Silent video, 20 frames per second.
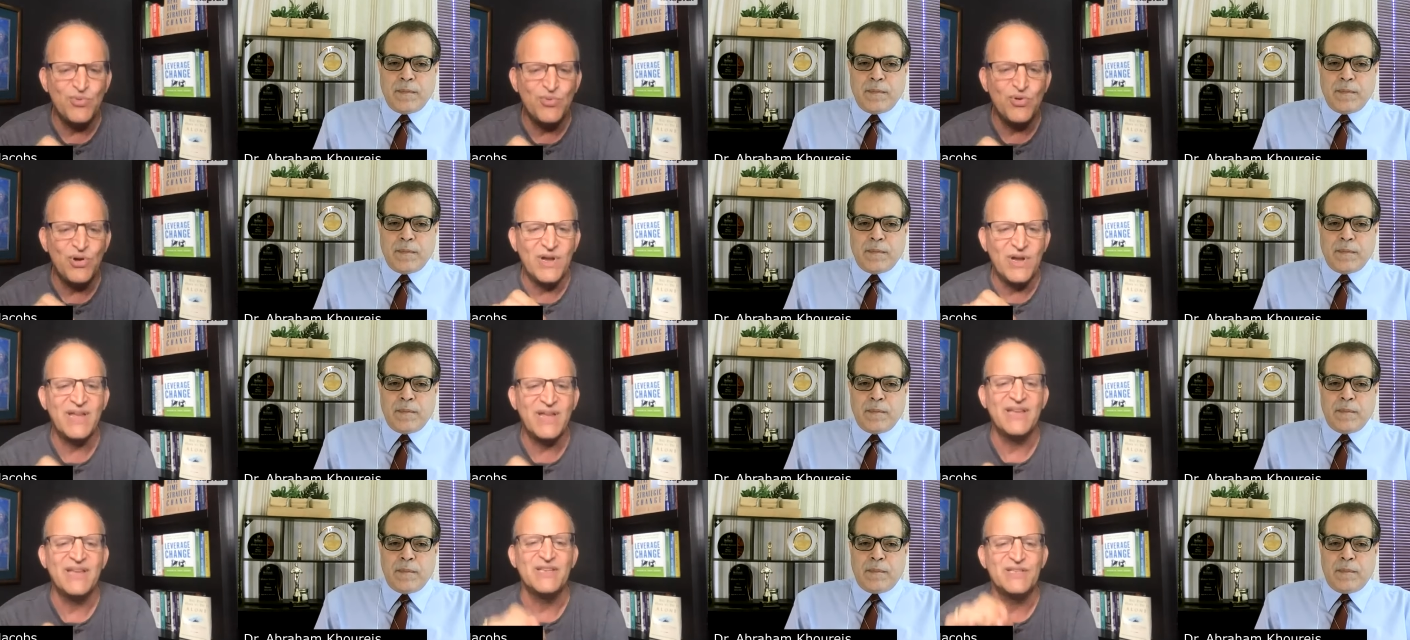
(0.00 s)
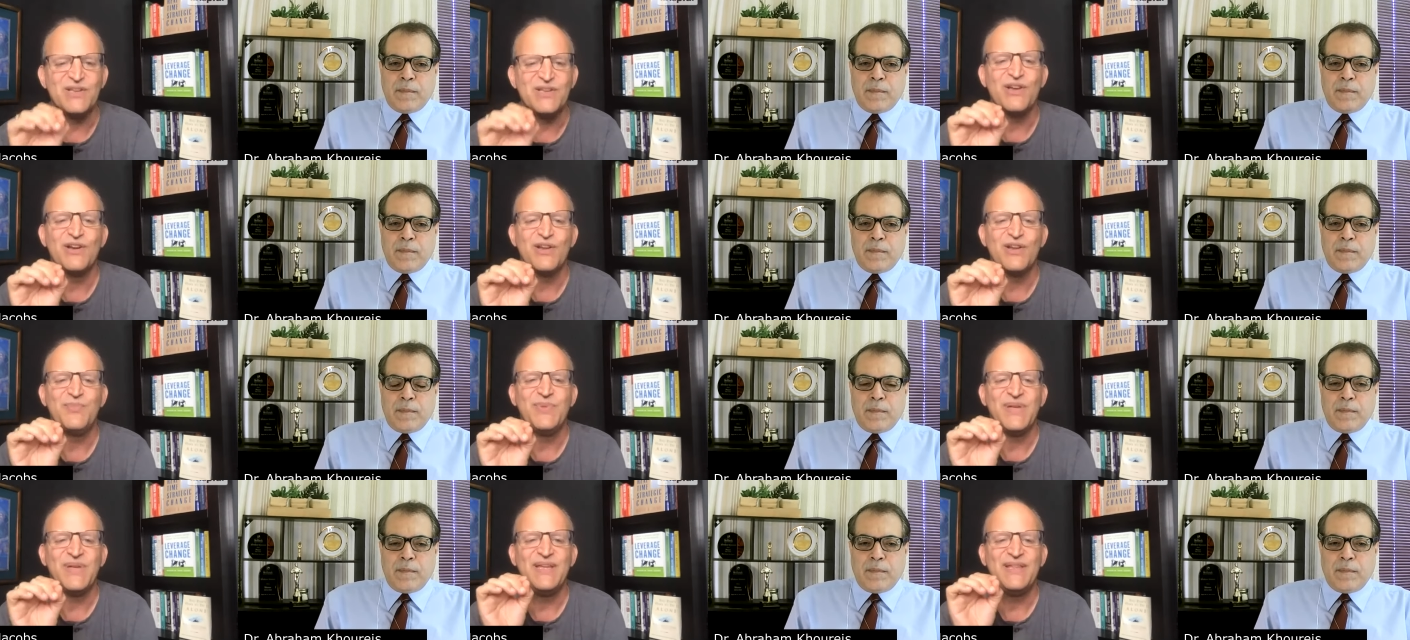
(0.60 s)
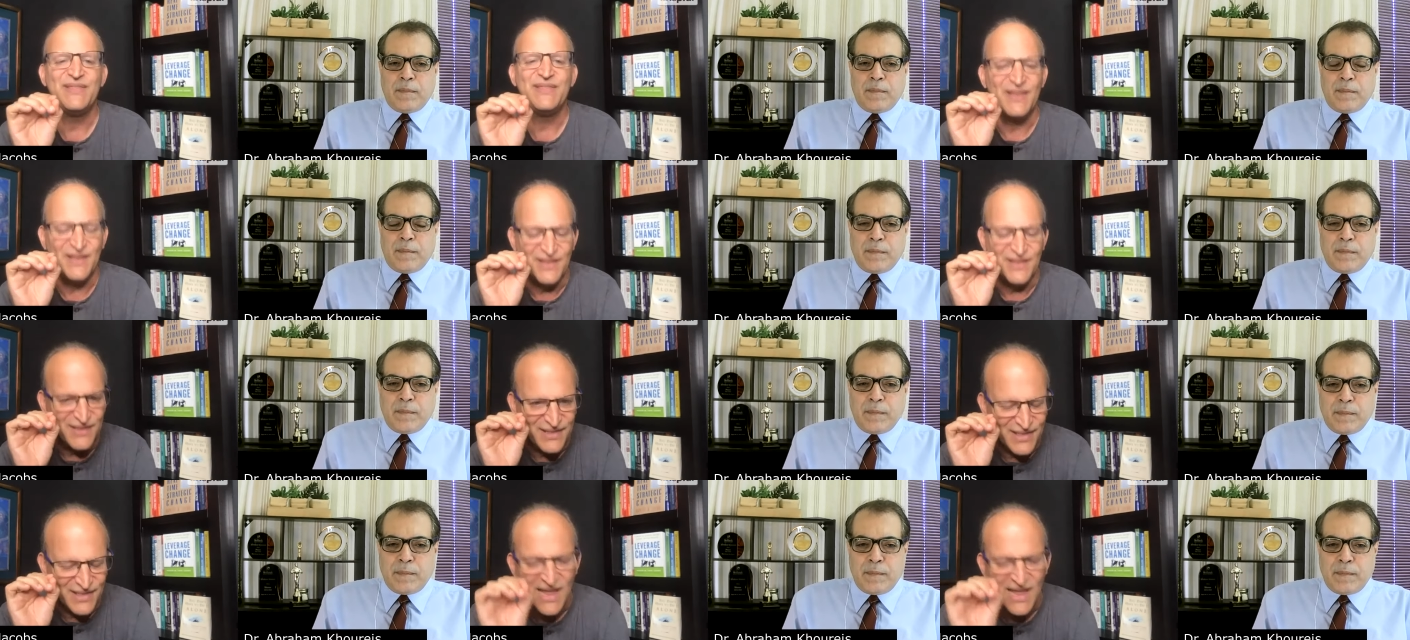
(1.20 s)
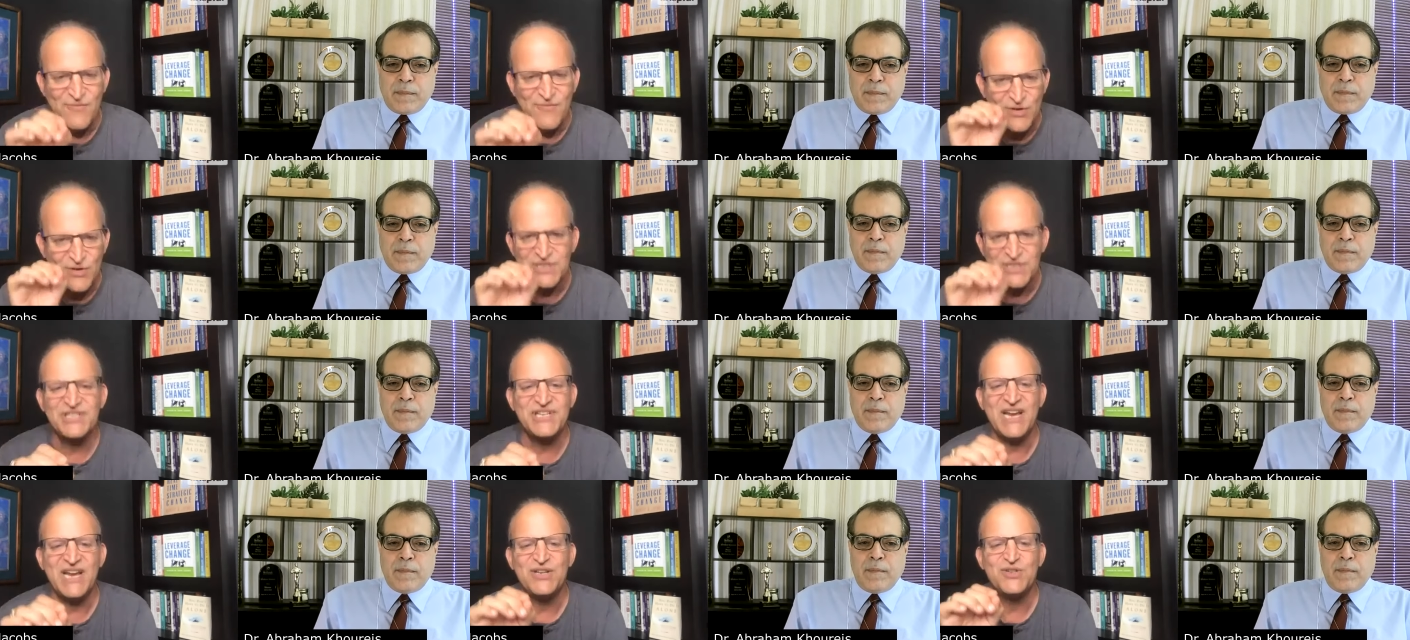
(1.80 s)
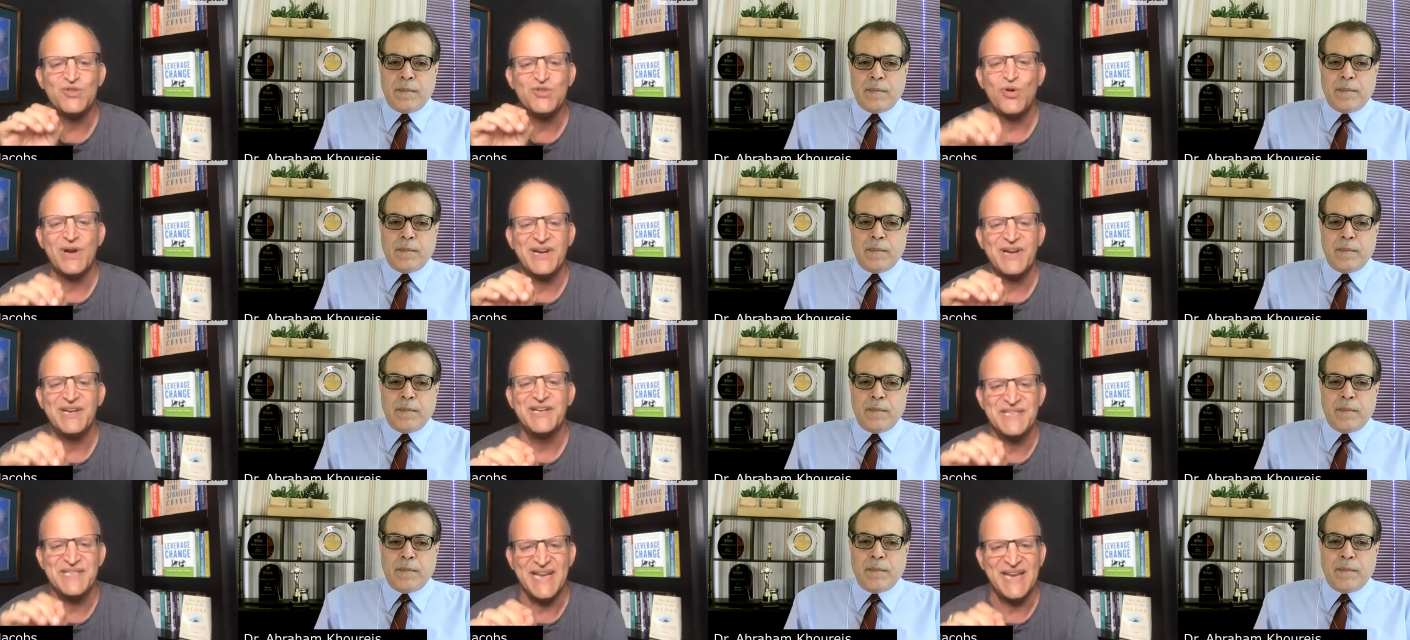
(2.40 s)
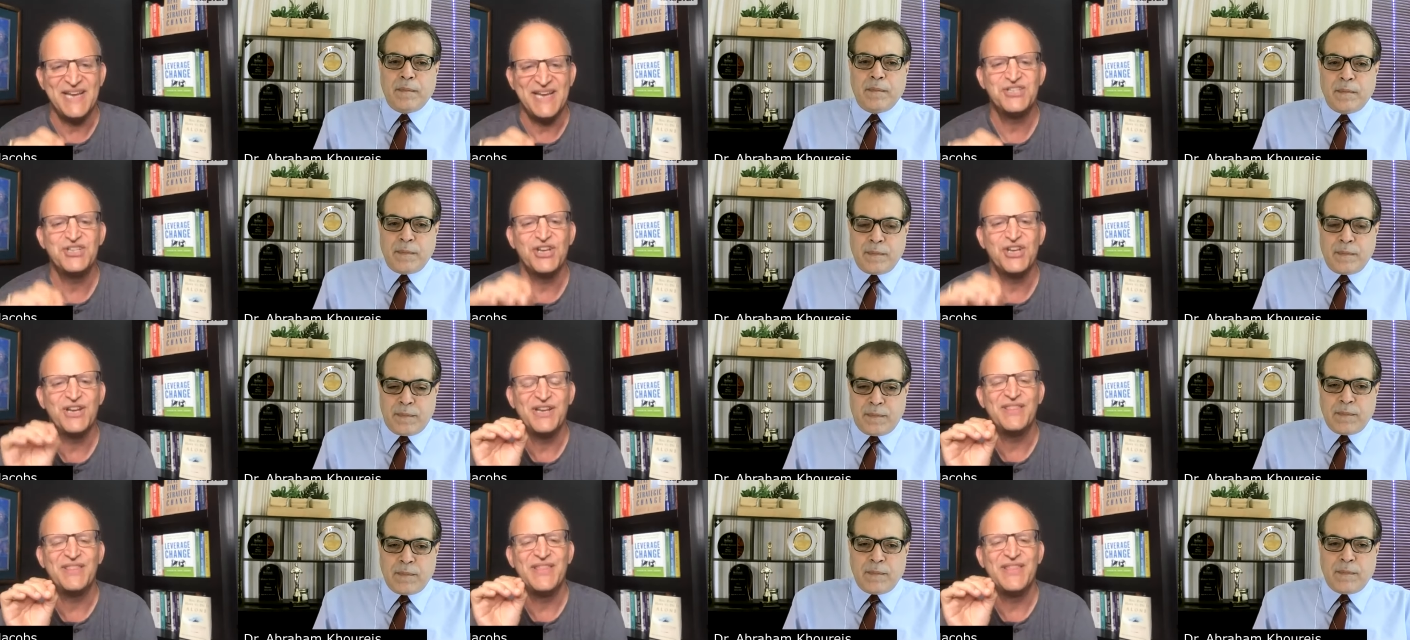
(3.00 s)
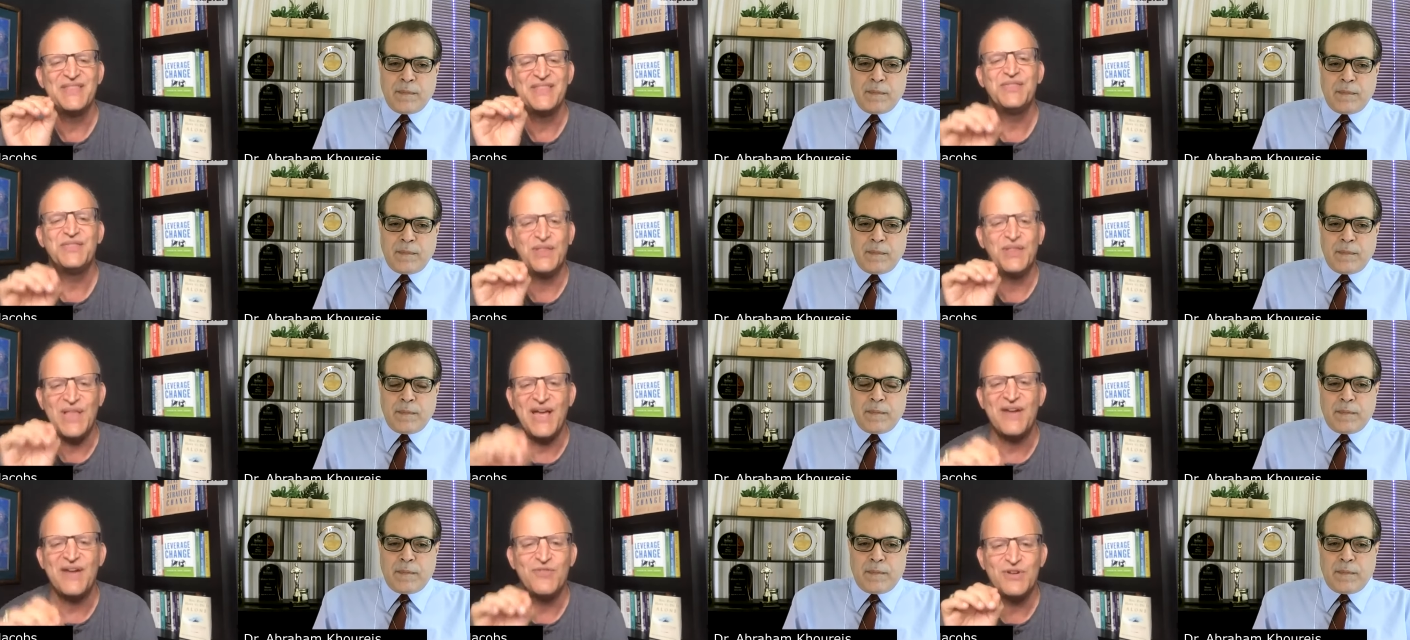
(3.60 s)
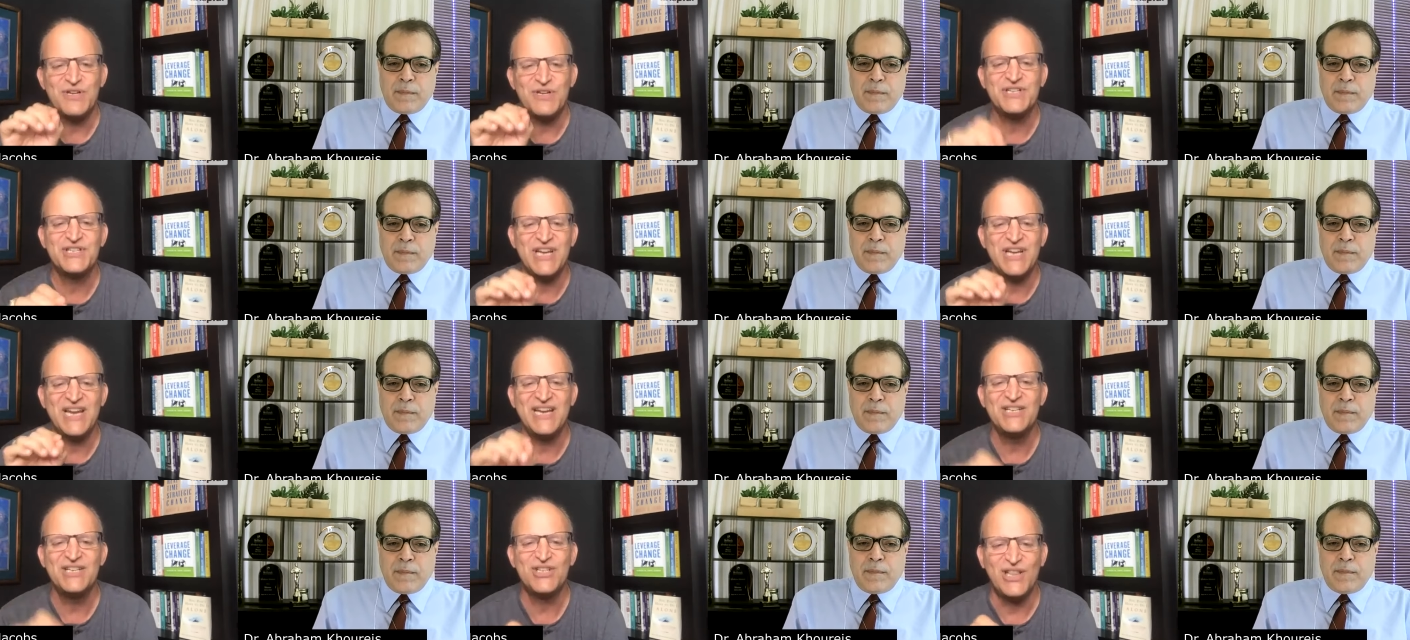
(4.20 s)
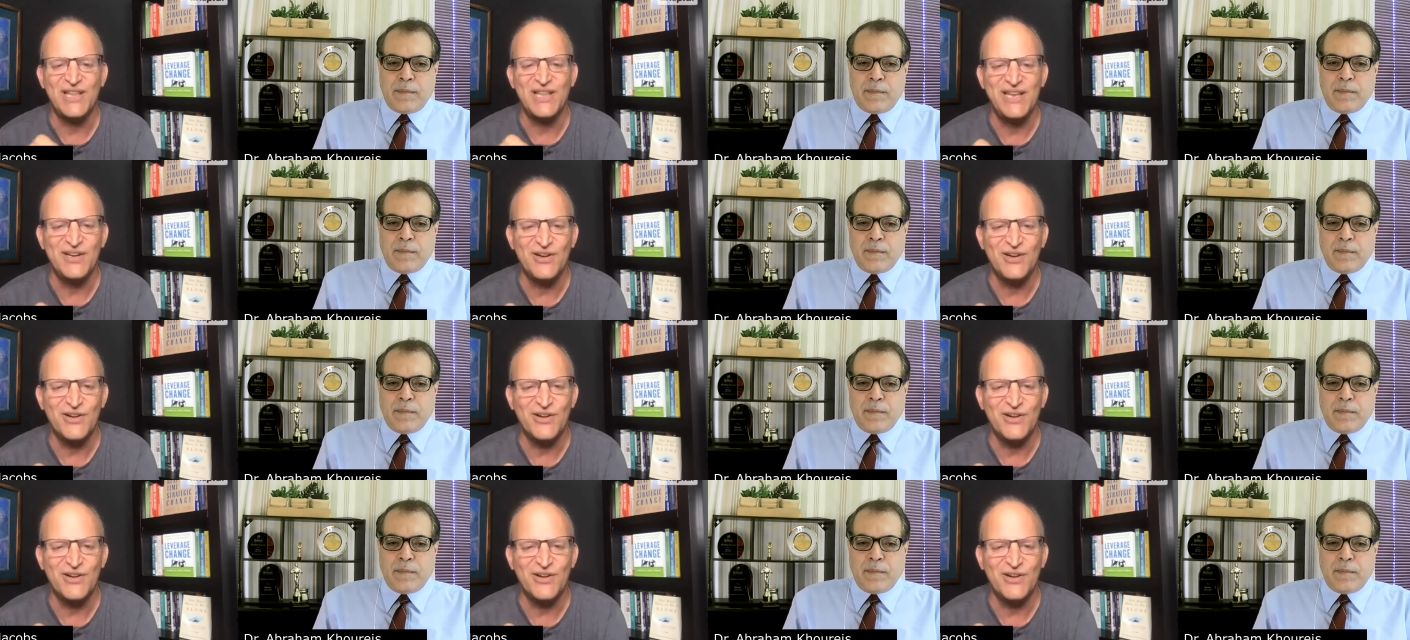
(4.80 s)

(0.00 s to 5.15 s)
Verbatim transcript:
Speaker 1: is going to be the leverage change organization and then the leverage change leader.